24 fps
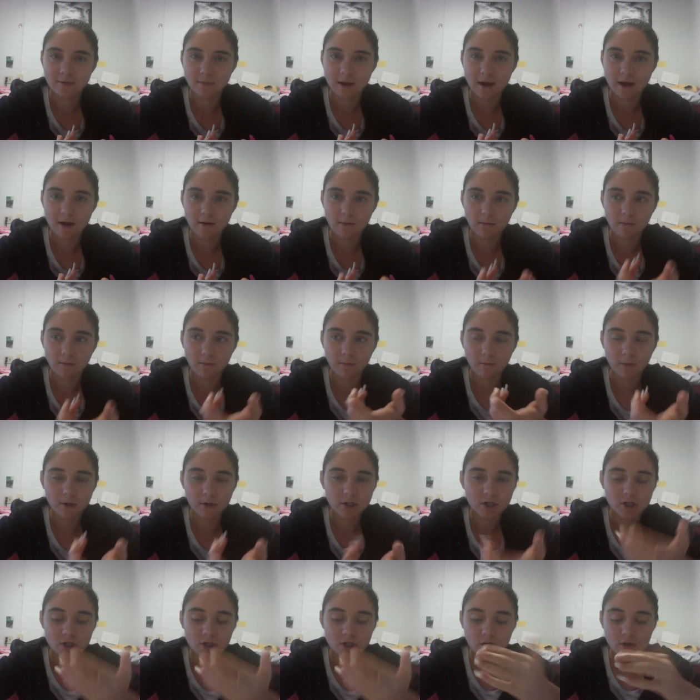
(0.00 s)
matter
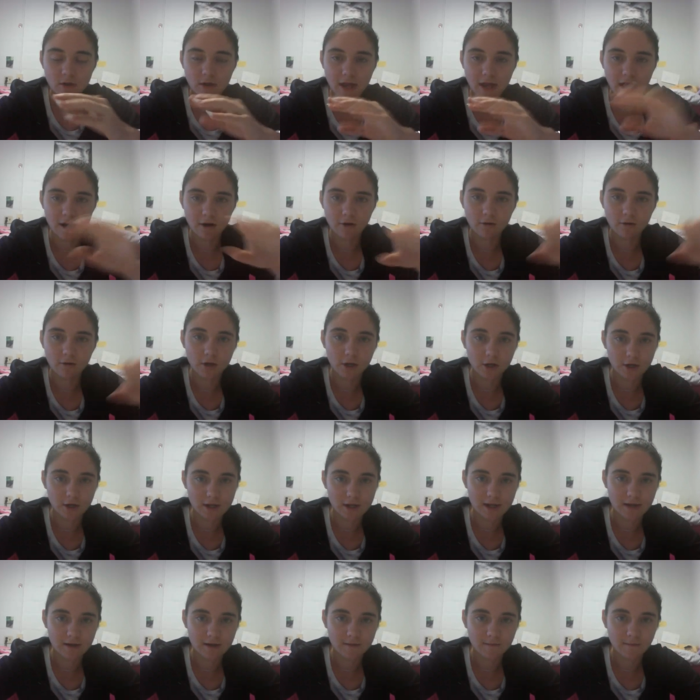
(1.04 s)
which category you're
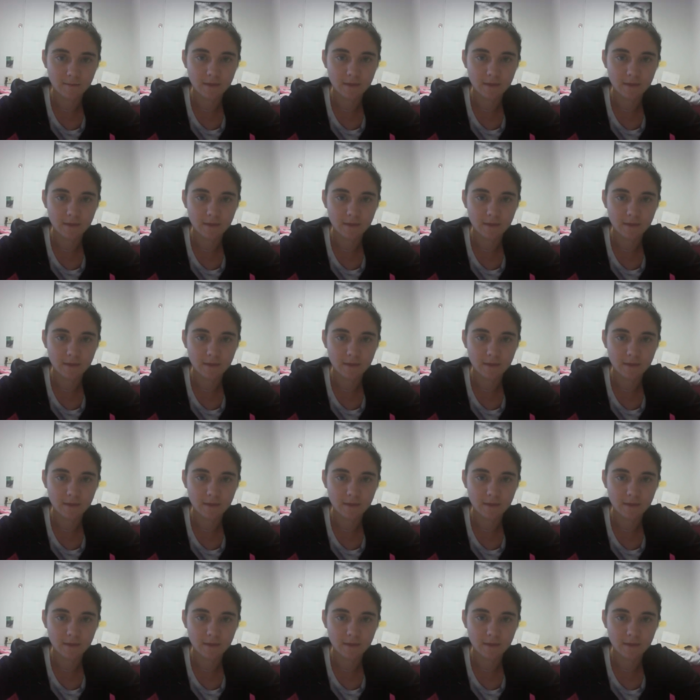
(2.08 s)
in,